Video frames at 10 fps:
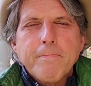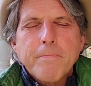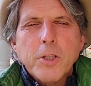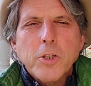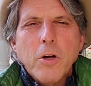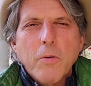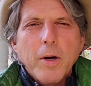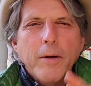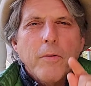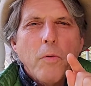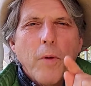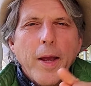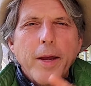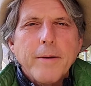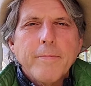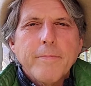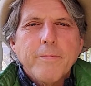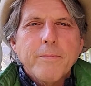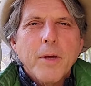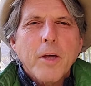But you know what? Wait.
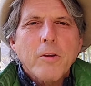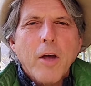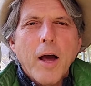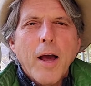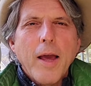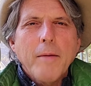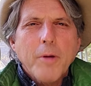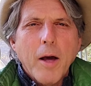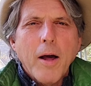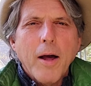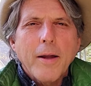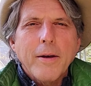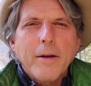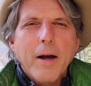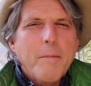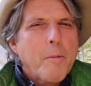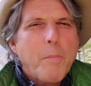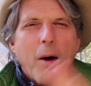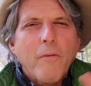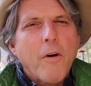Because I am God. I'm
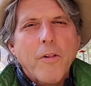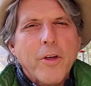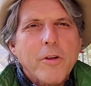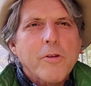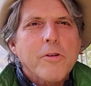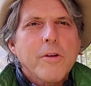above all this.